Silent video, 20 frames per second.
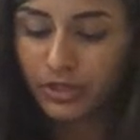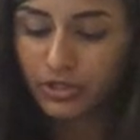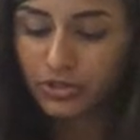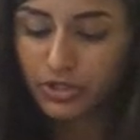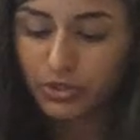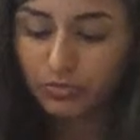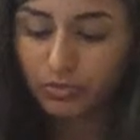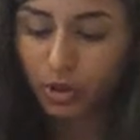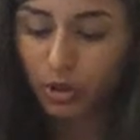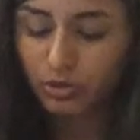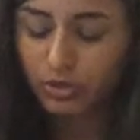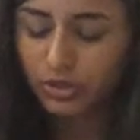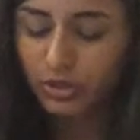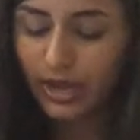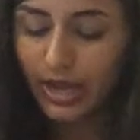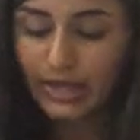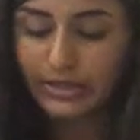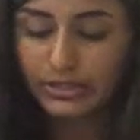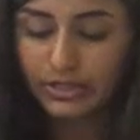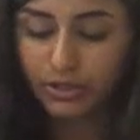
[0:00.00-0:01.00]
She rolled her
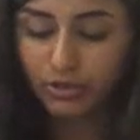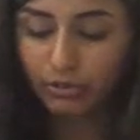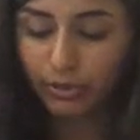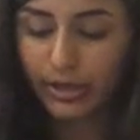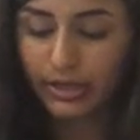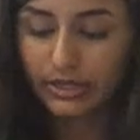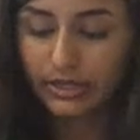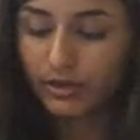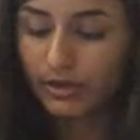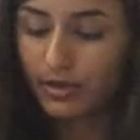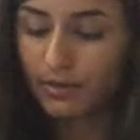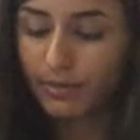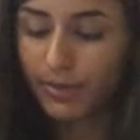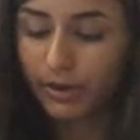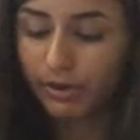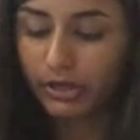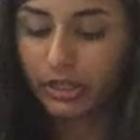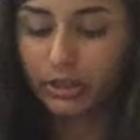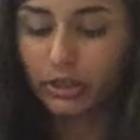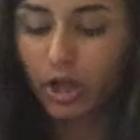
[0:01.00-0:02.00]
eyes and grinned,
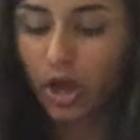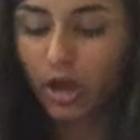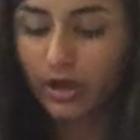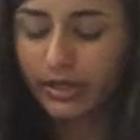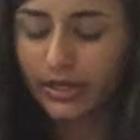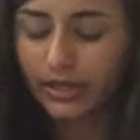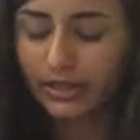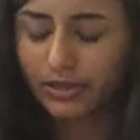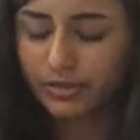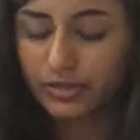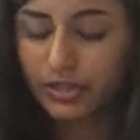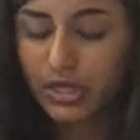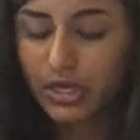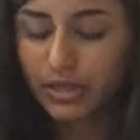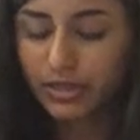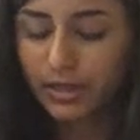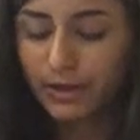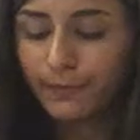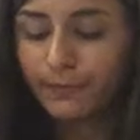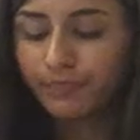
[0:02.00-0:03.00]
baring long yellow
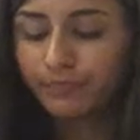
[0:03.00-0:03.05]
teeth,